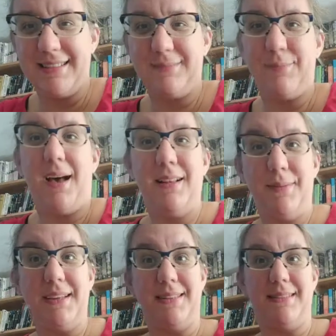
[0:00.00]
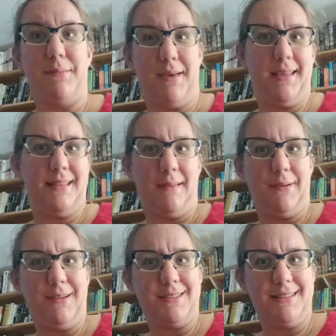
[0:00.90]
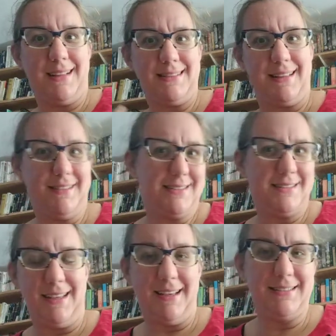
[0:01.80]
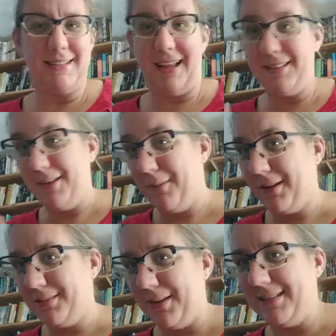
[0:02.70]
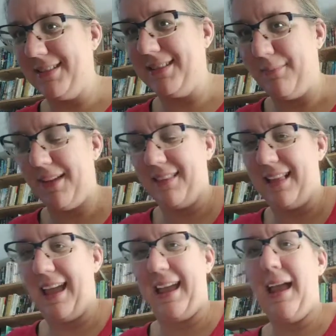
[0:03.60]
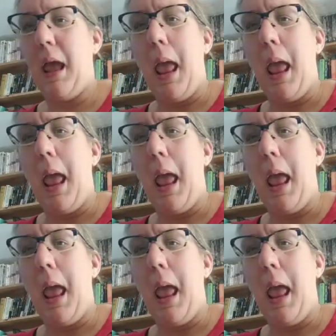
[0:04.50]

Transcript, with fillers: it's partly because it's the birthday box, that's their excuse, like two books because it's our birthday.